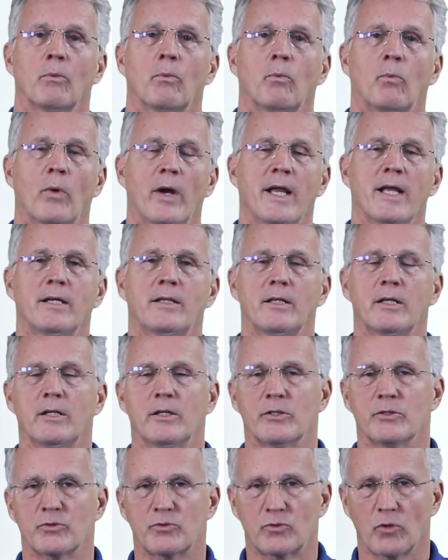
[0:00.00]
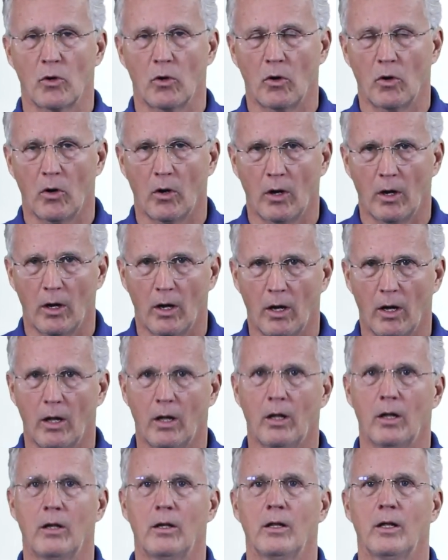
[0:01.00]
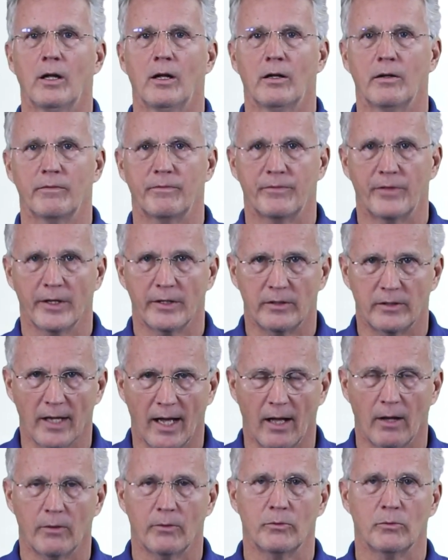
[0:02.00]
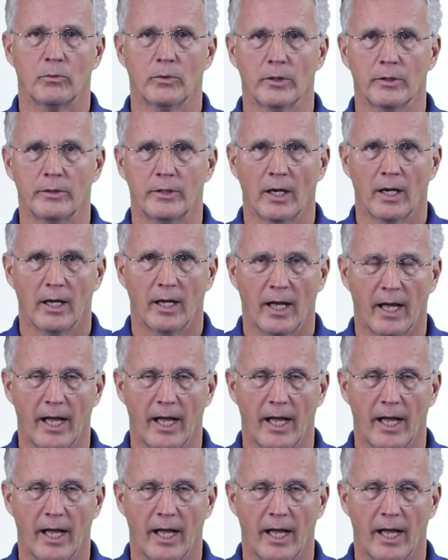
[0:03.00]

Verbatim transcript: Weight is all of the downward